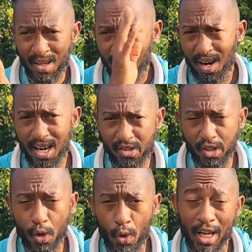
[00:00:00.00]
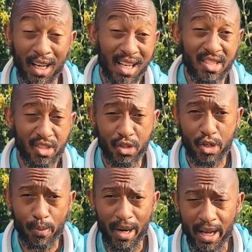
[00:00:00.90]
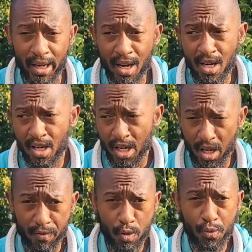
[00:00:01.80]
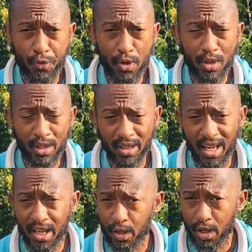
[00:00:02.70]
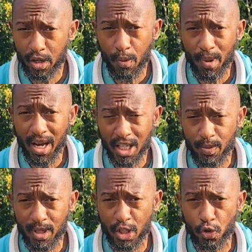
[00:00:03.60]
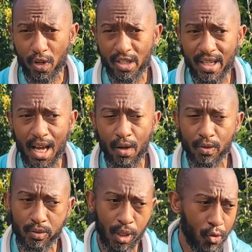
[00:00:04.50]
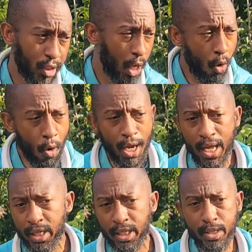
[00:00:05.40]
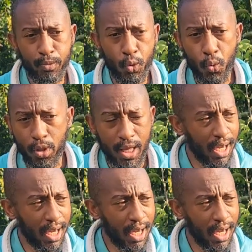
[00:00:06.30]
All right, so, and listen to your body. If you feeling that your body's being stressed out, don't say, oh, I gotta keep doing